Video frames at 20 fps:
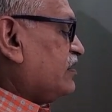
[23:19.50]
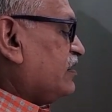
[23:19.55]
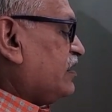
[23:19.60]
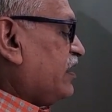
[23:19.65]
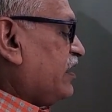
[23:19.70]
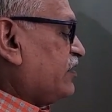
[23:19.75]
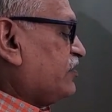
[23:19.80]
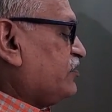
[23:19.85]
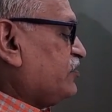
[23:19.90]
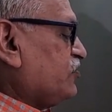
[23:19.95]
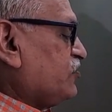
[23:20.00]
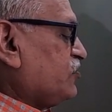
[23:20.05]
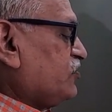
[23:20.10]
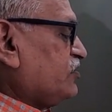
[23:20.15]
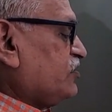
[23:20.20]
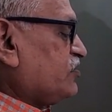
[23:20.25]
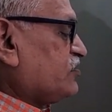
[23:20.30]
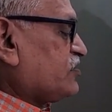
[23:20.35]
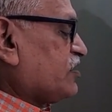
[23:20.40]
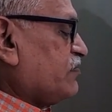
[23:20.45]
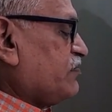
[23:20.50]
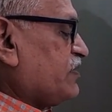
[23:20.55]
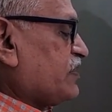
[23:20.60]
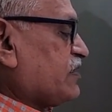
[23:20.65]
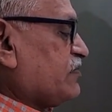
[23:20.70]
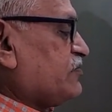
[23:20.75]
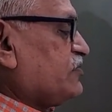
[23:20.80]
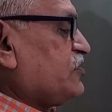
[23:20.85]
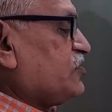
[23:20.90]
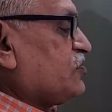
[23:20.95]
x0, this term
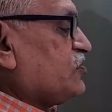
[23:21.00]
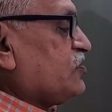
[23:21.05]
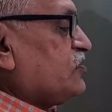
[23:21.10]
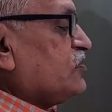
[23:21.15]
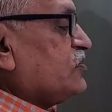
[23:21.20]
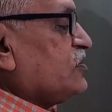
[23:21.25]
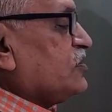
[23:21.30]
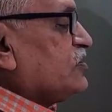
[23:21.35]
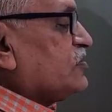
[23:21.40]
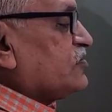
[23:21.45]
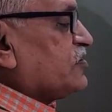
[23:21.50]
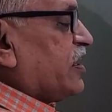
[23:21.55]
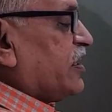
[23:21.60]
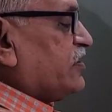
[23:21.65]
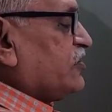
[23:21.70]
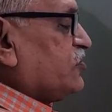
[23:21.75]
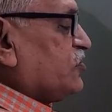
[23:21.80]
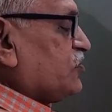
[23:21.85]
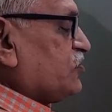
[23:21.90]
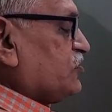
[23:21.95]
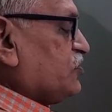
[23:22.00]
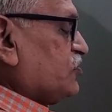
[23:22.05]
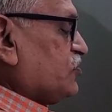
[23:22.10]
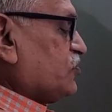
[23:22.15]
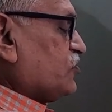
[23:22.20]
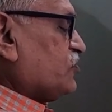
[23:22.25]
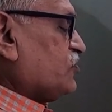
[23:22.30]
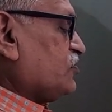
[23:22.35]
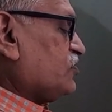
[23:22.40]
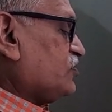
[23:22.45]
becomes 0, sin 0,
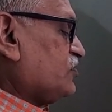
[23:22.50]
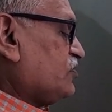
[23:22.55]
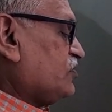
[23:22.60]
0,